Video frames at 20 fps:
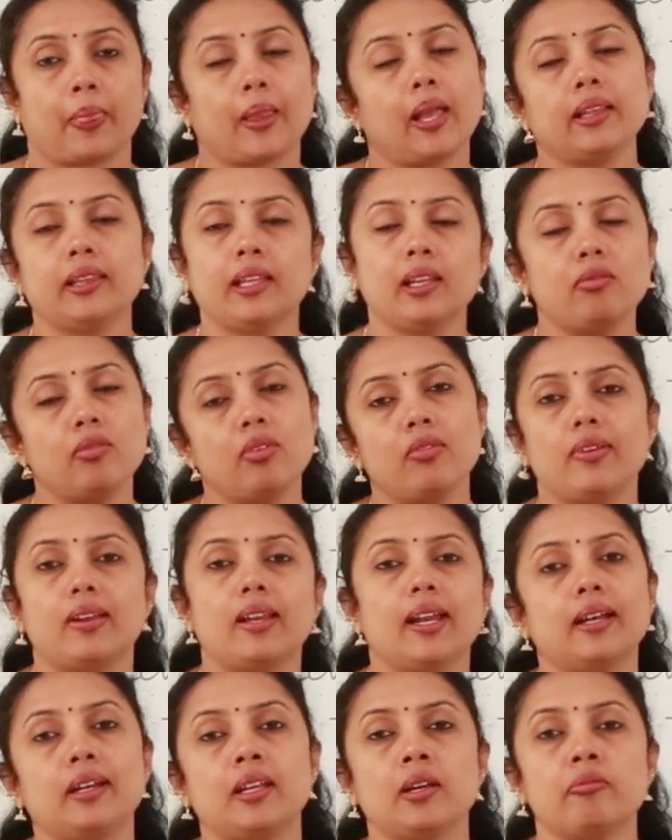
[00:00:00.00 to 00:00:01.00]
And then we will
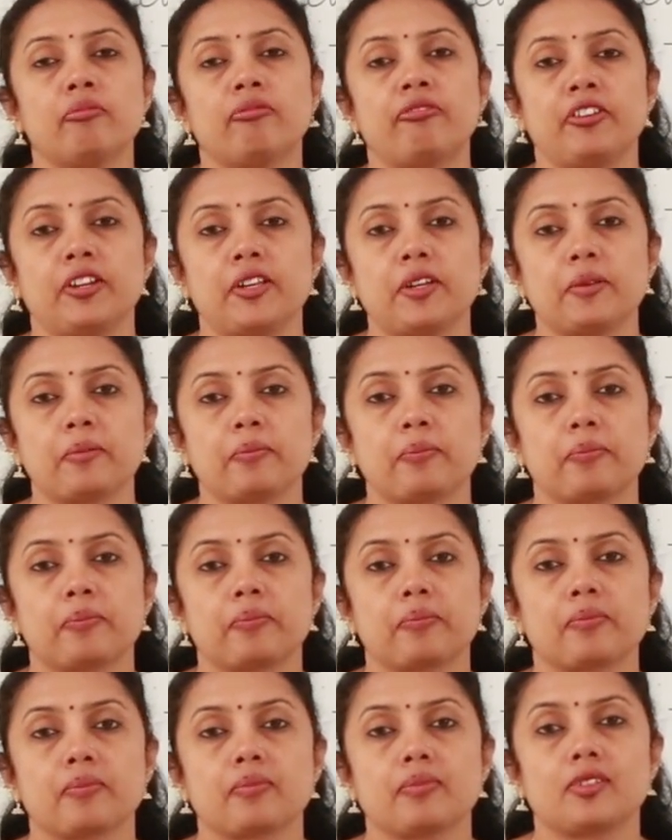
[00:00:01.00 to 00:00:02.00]
let him free.
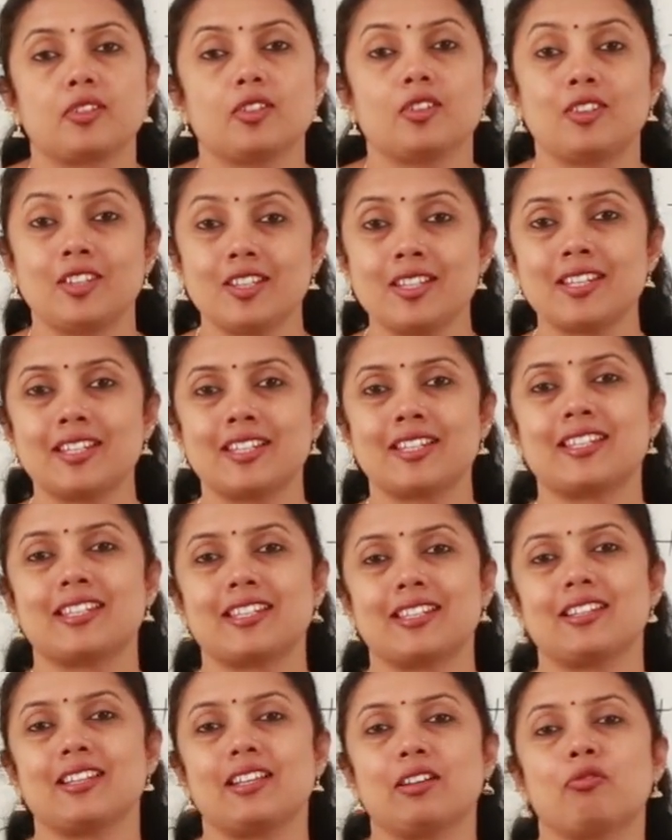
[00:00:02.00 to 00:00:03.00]
So
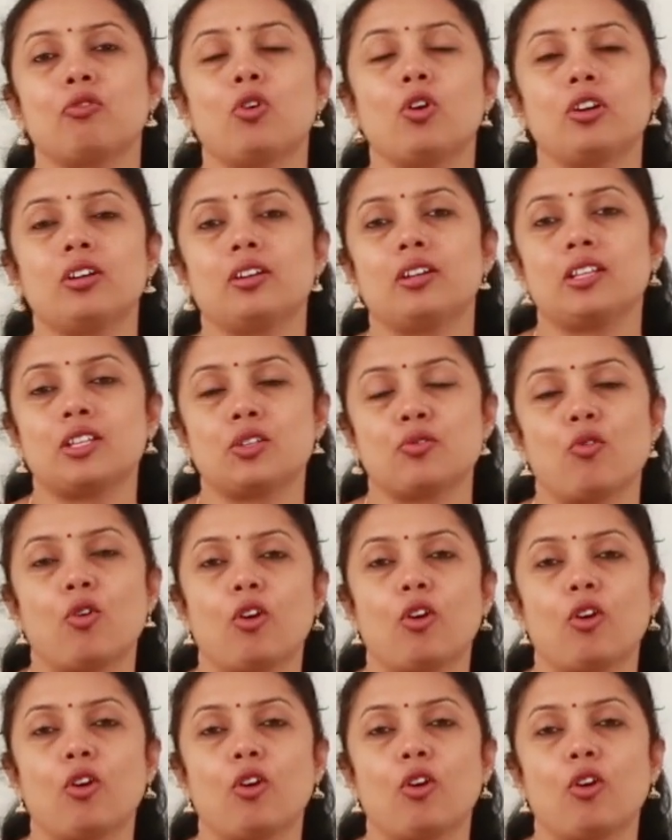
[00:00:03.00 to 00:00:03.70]
this what is